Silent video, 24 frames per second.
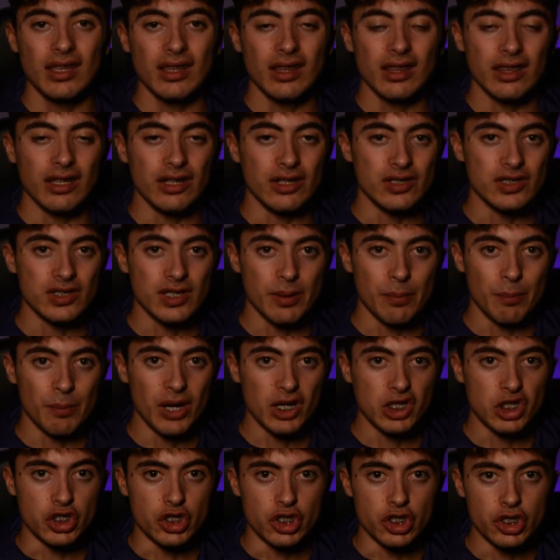there's a
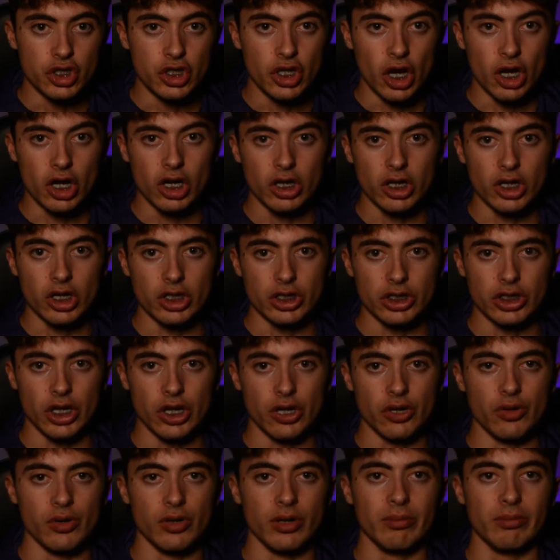much darker
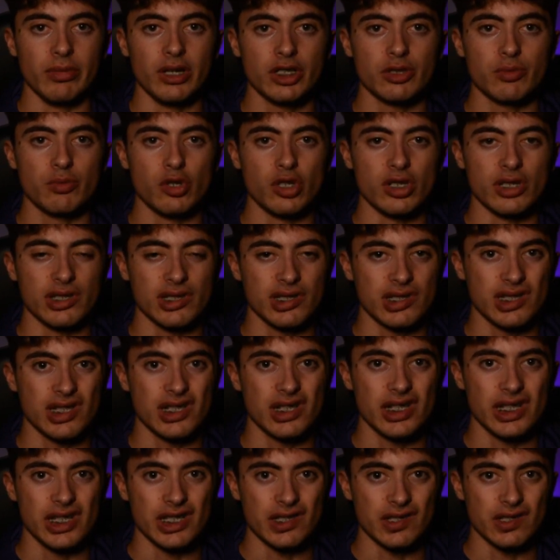tone, a much more
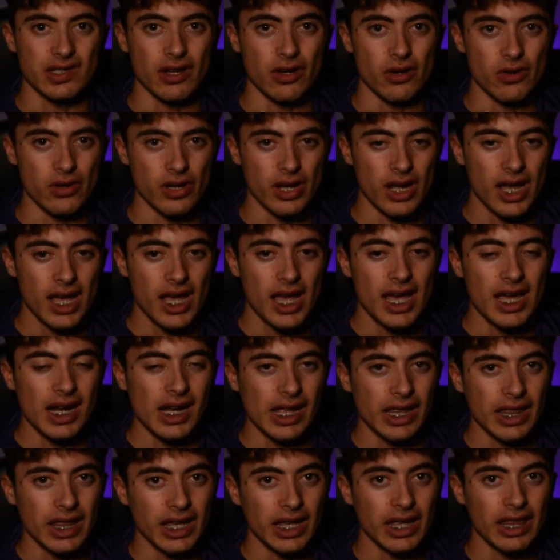serious tone. And
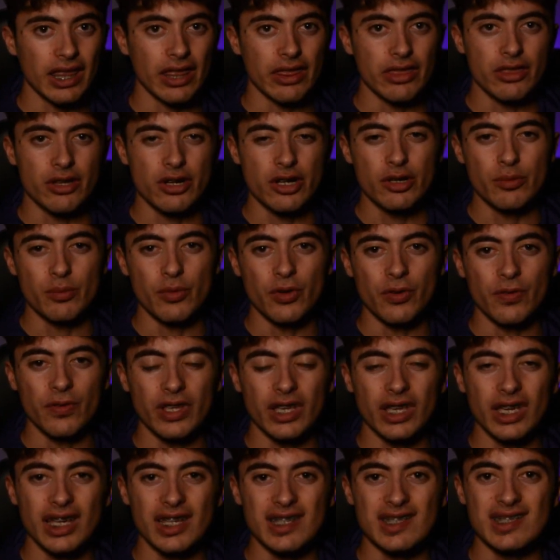I think the third
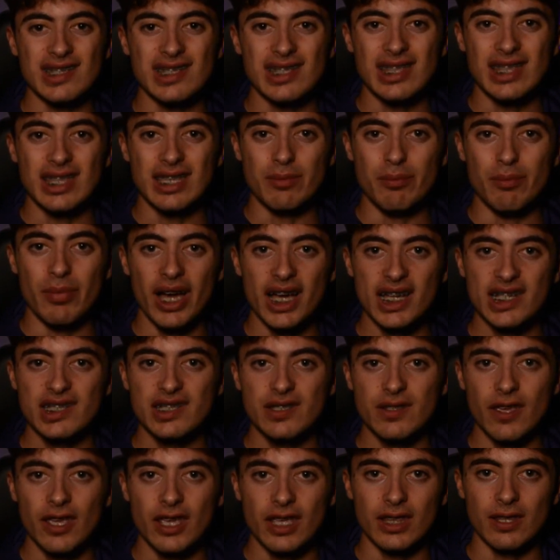movie is the
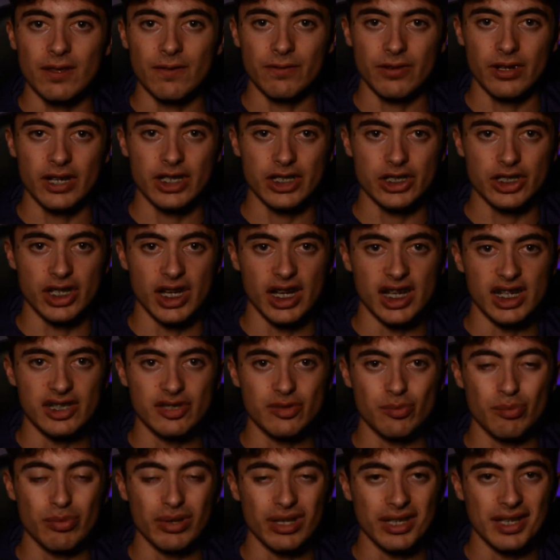best in the
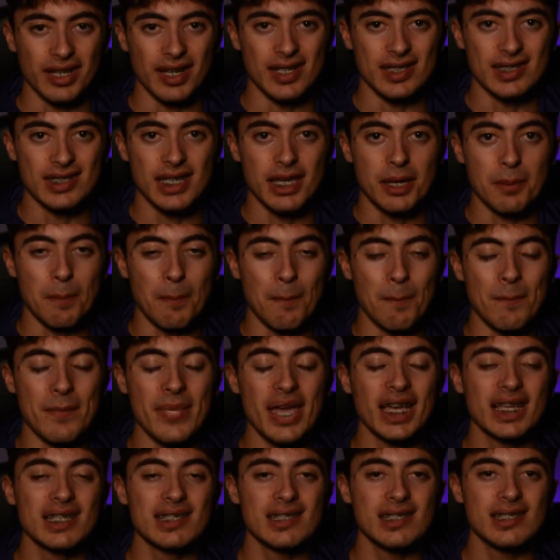franchise because it
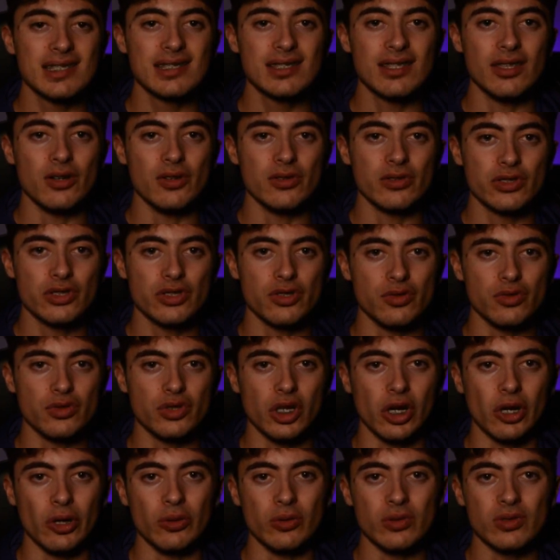mixes those two
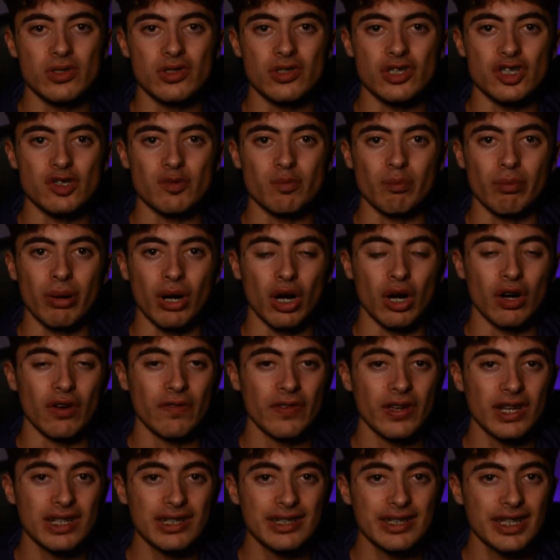tones just
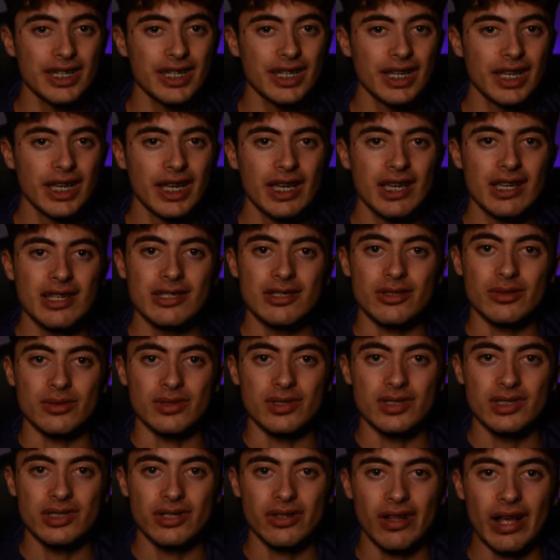perfectly. So
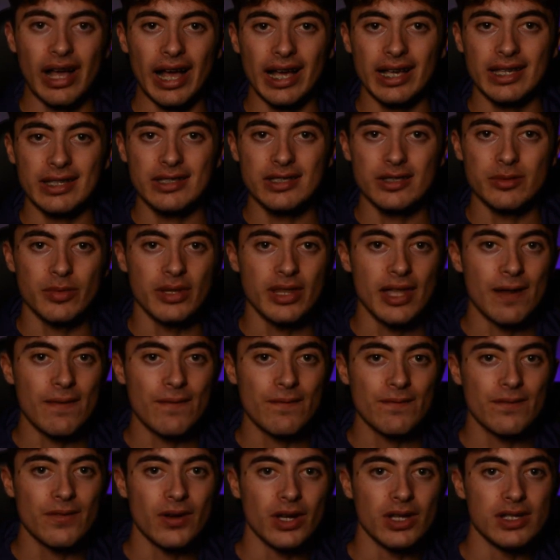it still has some of that
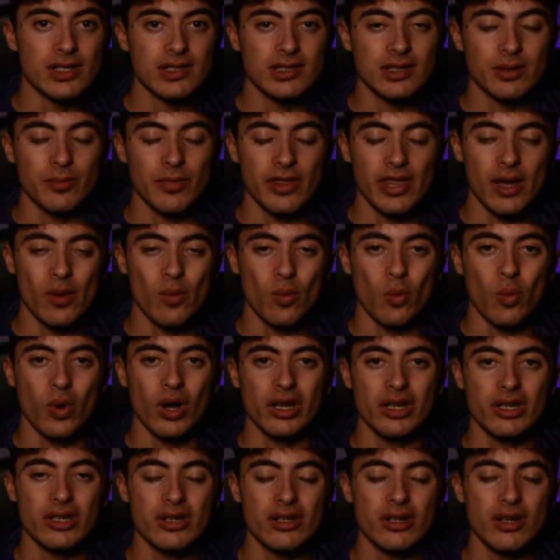fun, some of that
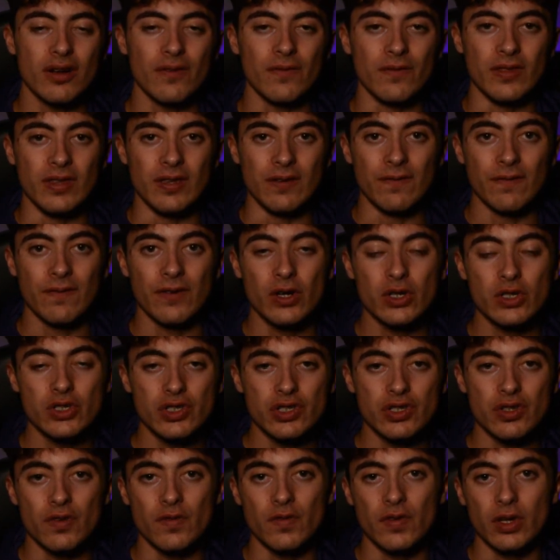wonder of the
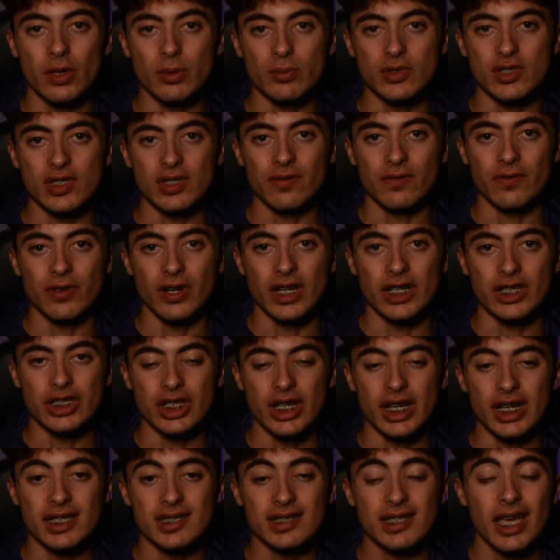first two films in the
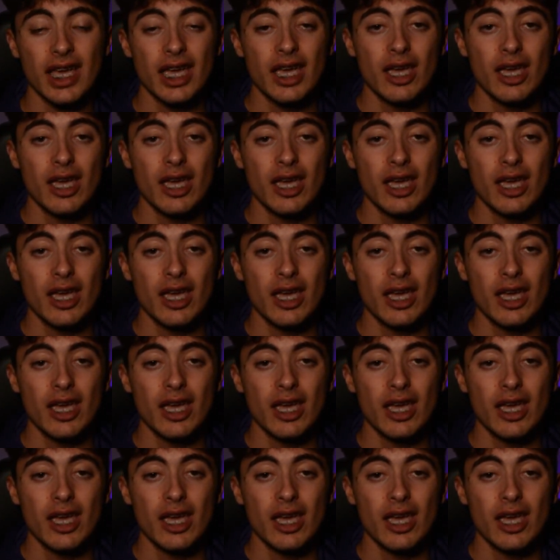franchise,